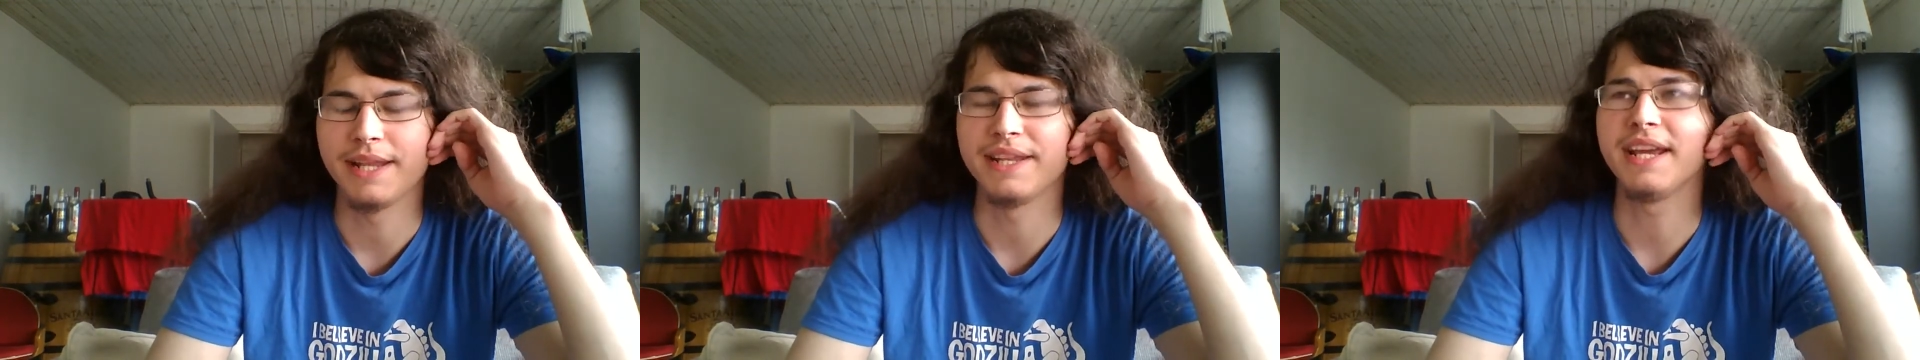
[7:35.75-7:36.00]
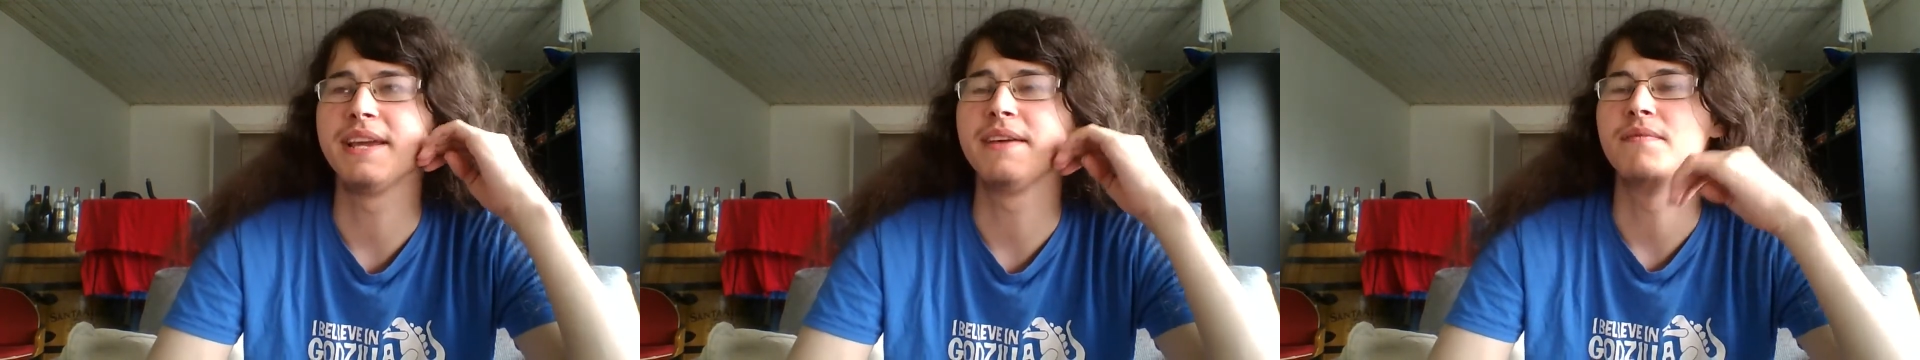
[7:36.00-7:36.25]

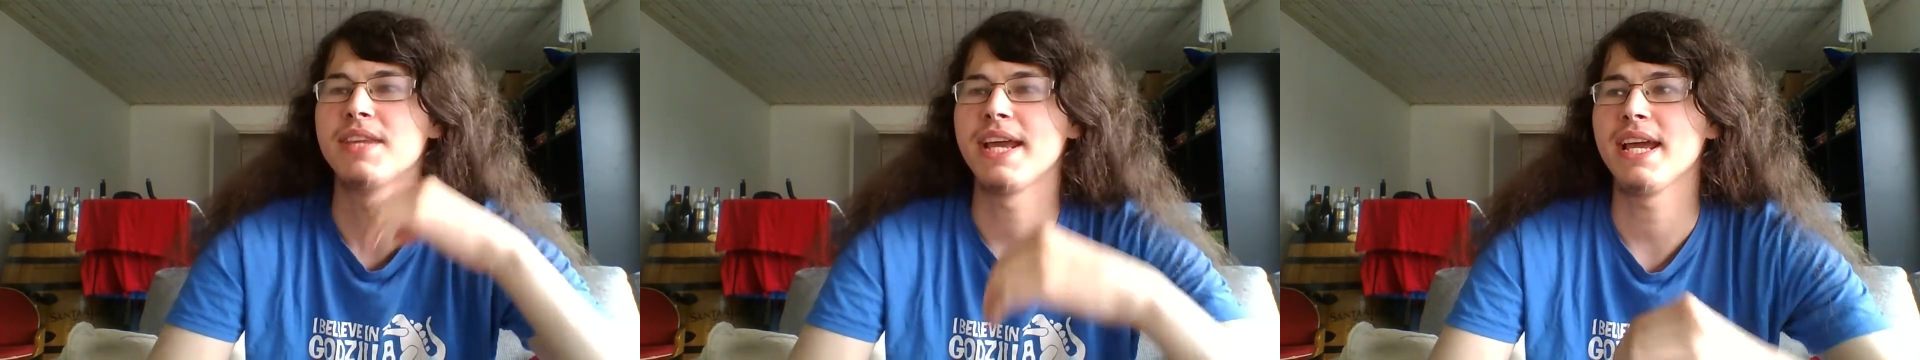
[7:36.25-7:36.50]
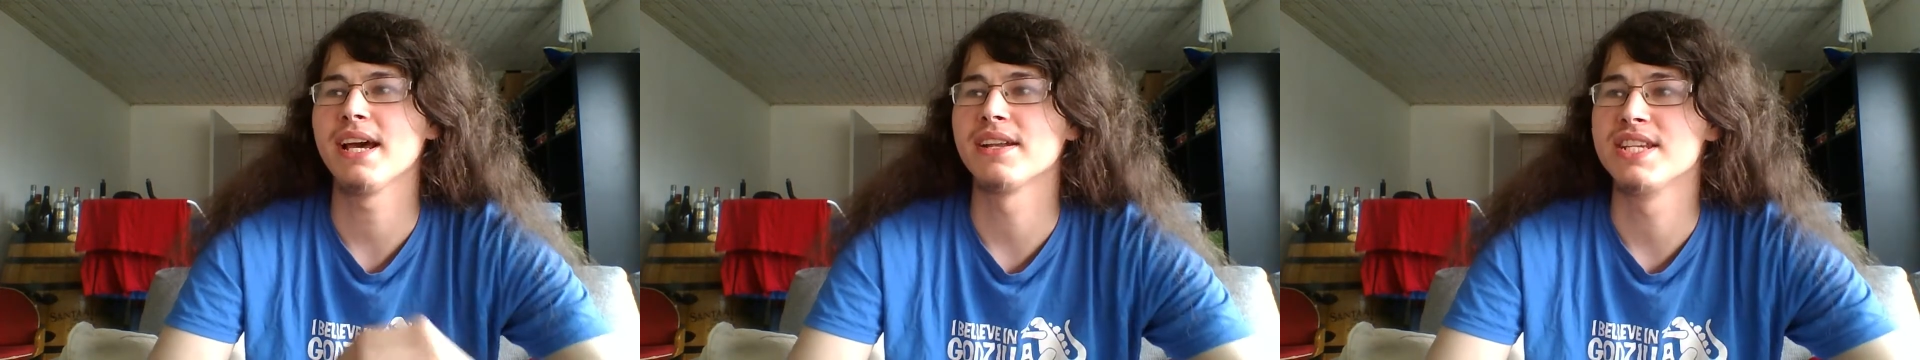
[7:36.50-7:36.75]

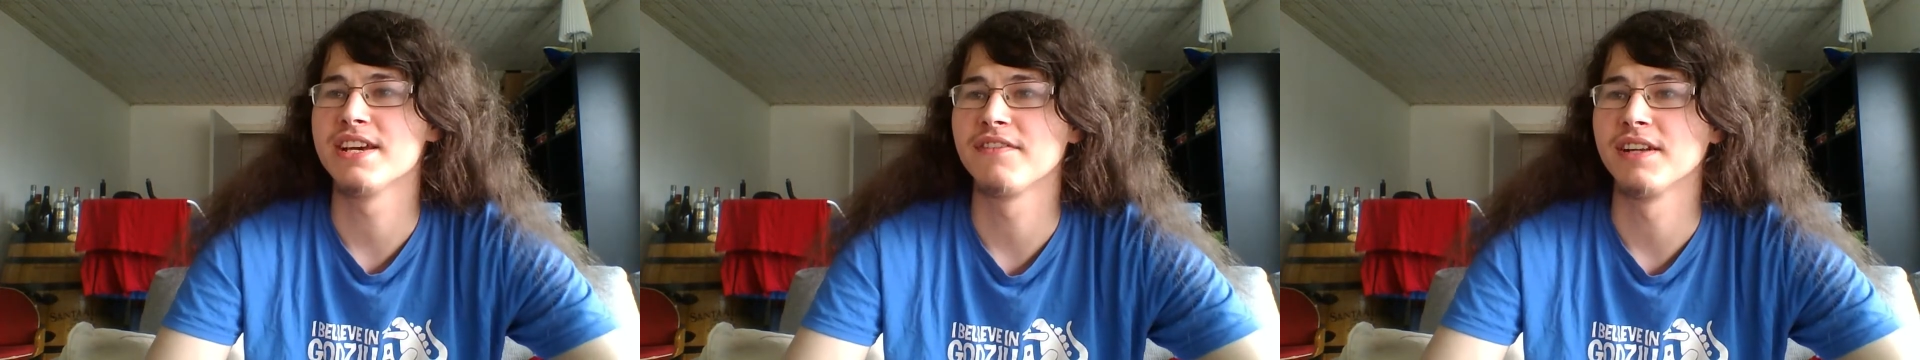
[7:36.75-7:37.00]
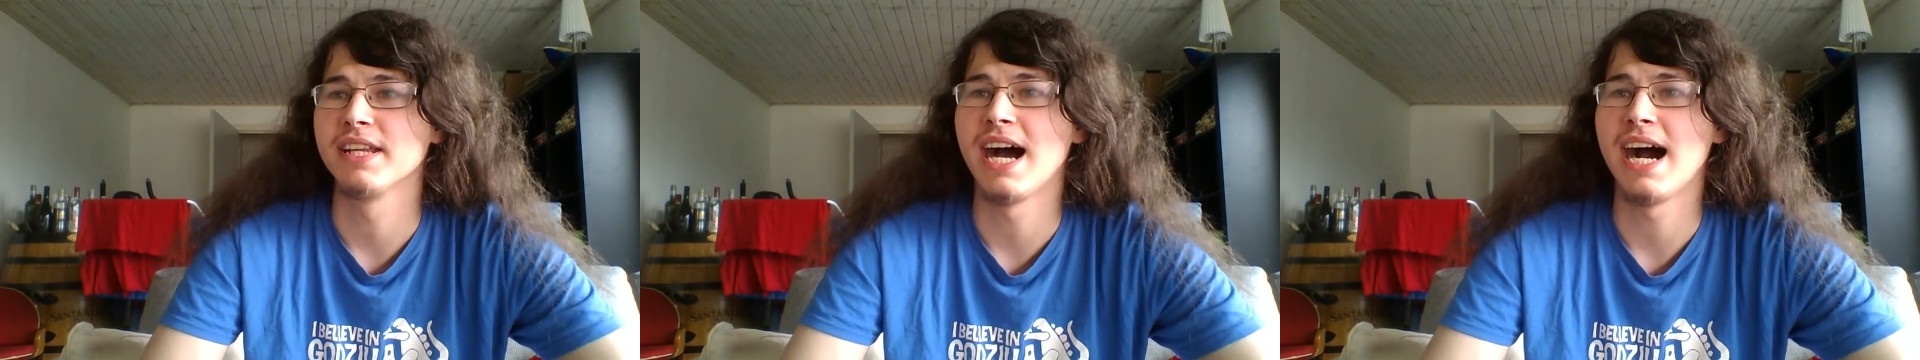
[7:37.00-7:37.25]
they are
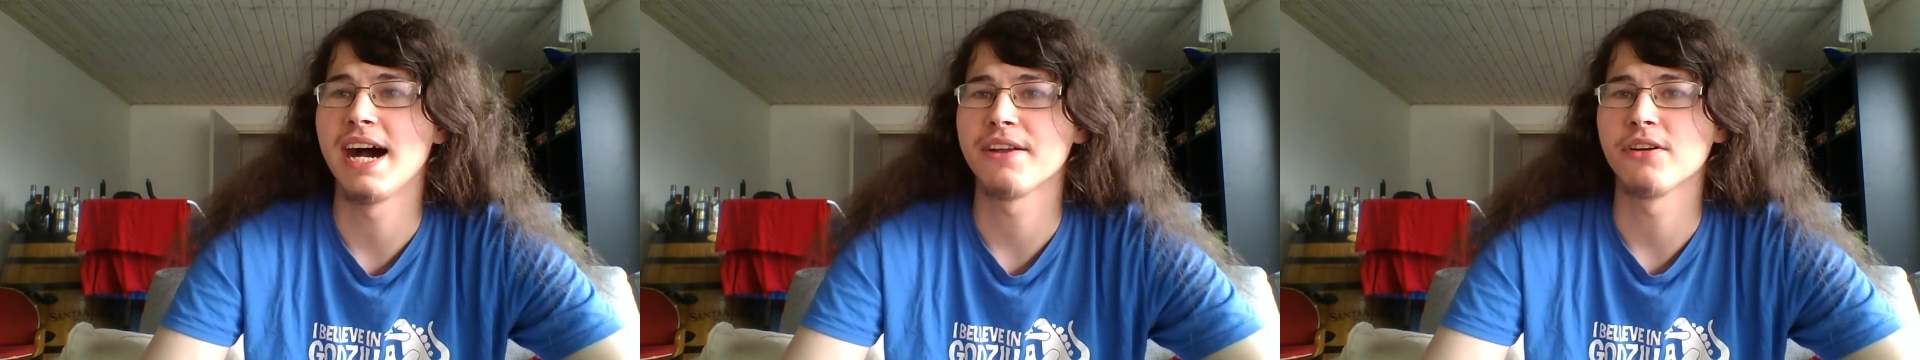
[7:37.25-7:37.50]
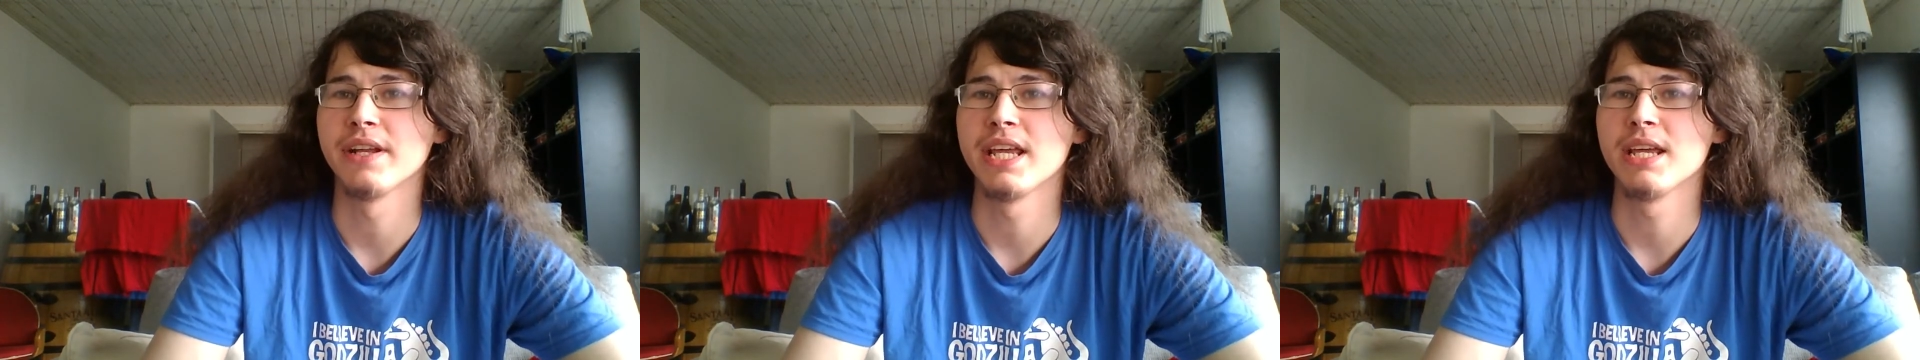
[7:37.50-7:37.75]
definitely hard
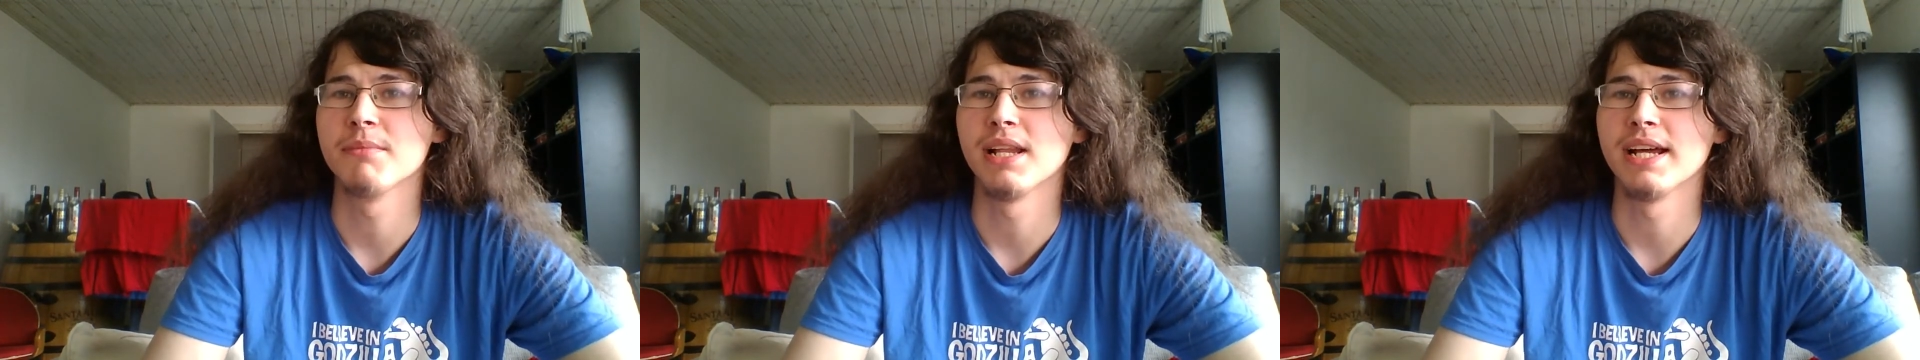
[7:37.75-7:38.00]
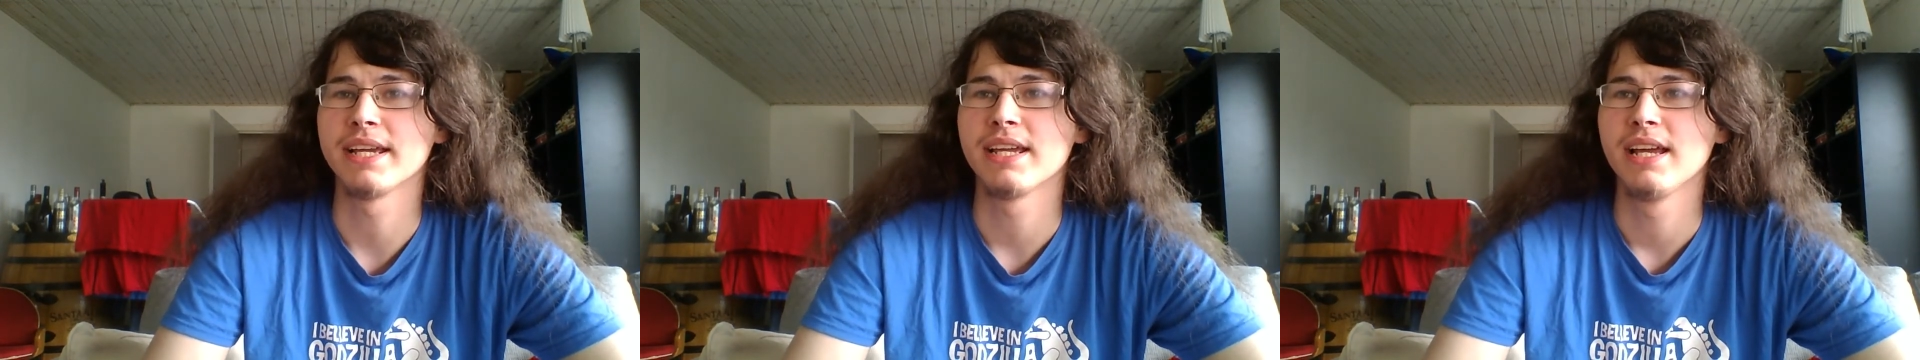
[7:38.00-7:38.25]
on him.
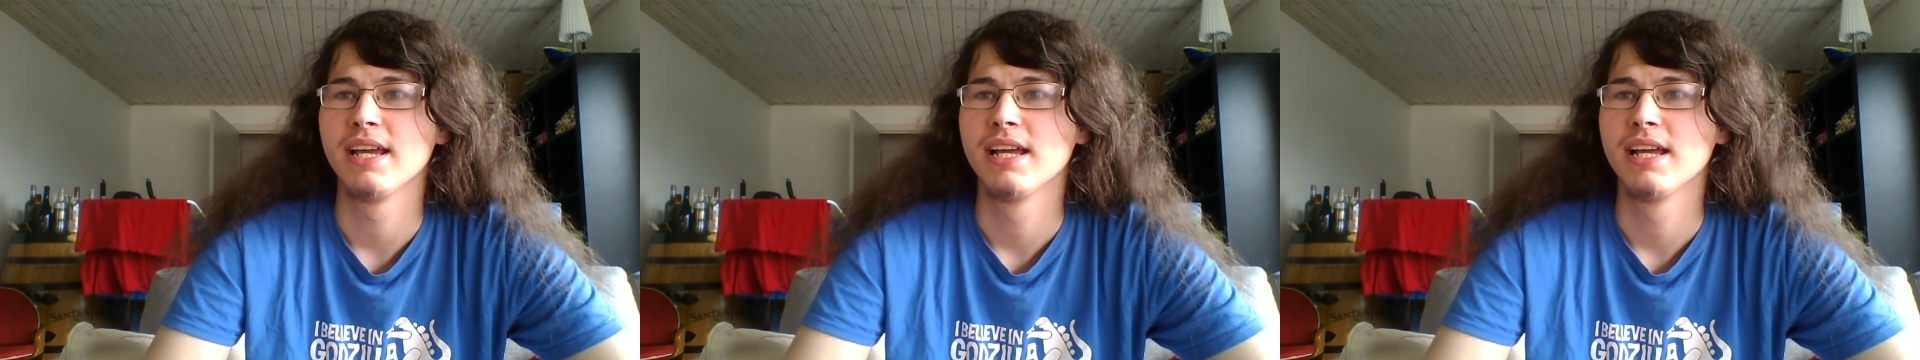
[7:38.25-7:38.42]
Like,